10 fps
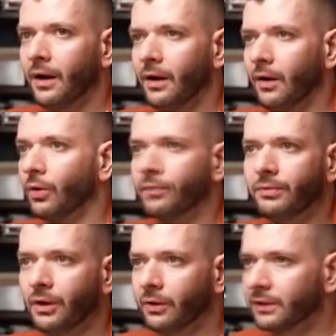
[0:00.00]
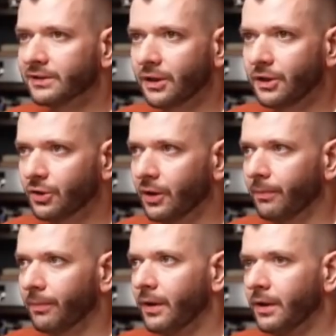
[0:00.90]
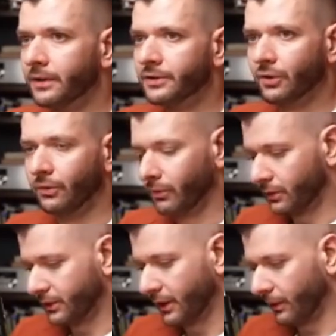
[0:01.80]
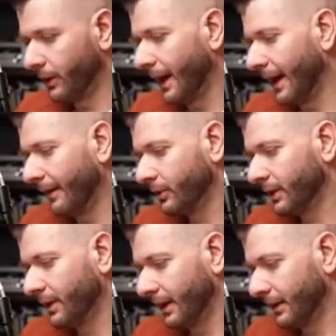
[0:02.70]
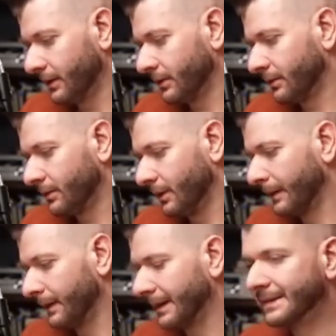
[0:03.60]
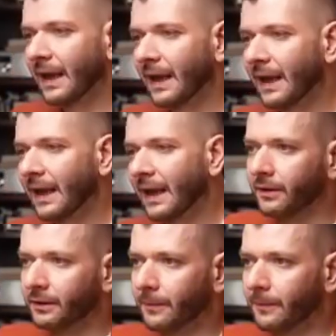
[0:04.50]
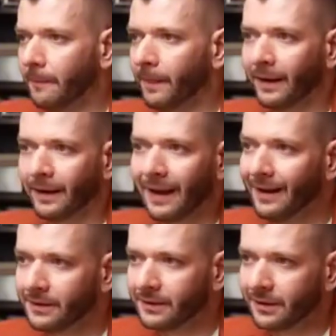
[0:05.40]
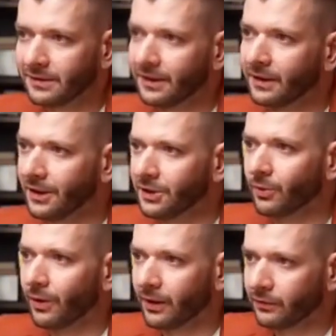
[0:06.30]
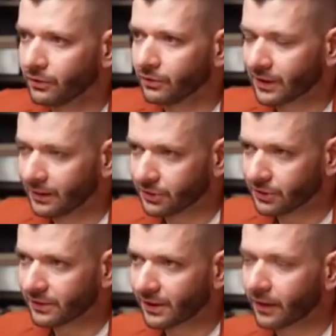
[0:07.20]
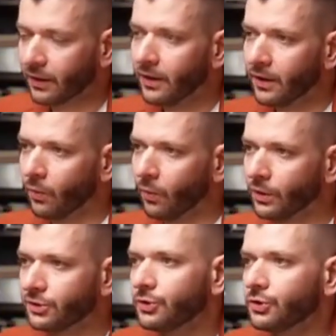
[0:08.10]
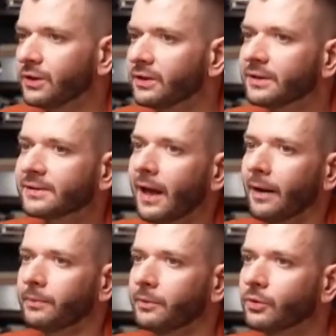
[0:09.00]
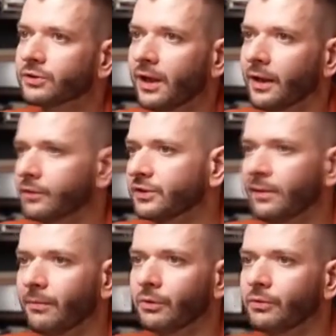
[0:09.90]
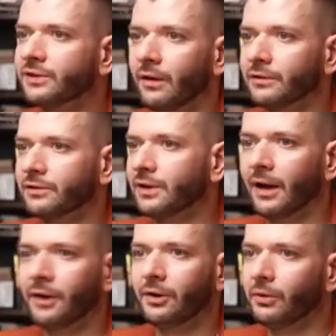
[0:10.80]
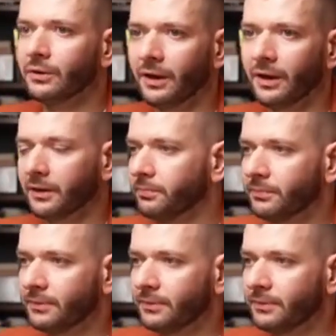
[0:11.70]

Or, you know, let's say Europe. So they would have to get like separate like entities in each one of those countries. Like what's usually the setup looks like for someone who sells, I don't know, in like